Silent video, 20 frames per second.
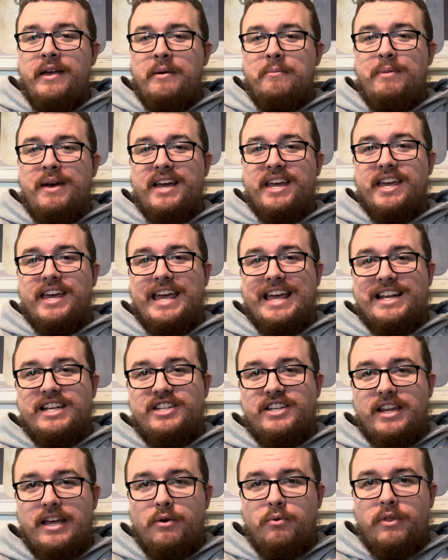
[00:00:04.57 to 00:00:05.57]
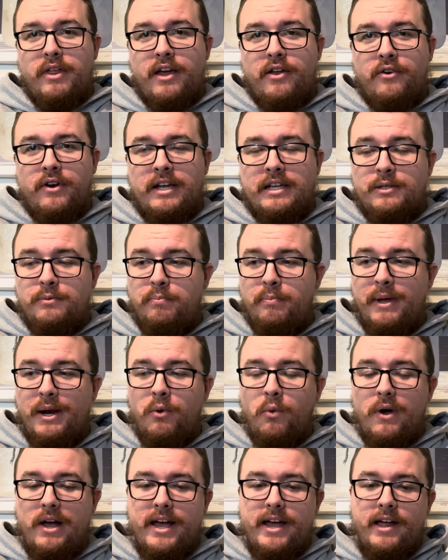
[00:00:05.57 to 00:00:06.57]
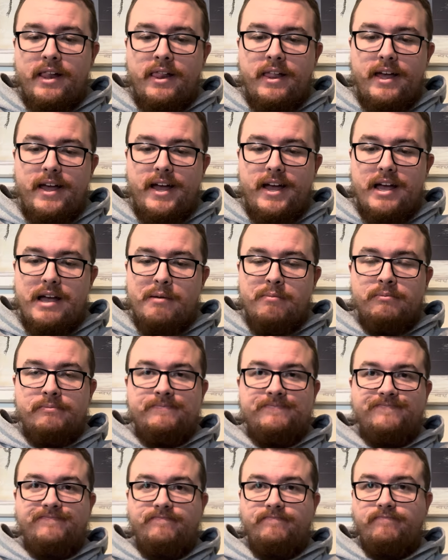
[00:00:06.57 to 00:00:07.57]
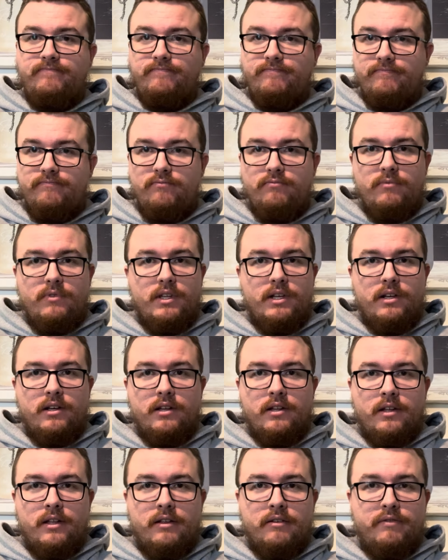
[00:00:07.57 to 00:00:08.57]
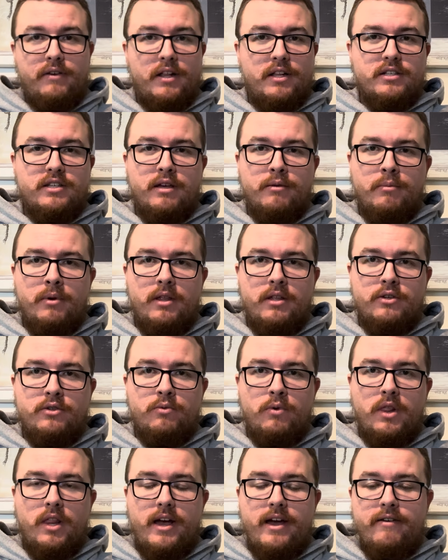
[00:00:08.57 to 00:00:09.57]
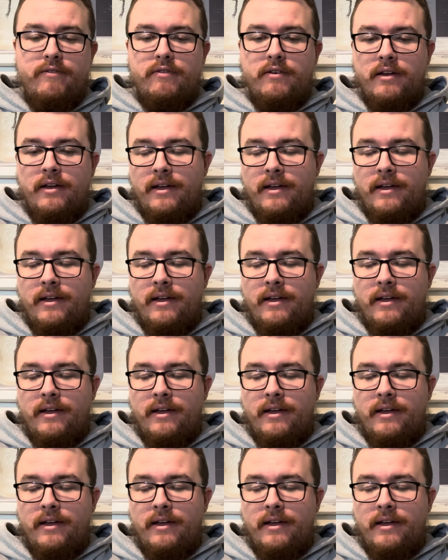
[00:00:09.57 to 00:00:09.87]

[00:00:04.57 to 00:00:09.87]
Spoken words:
Back again today with Henry. It's been a while. Fellas get busy with life.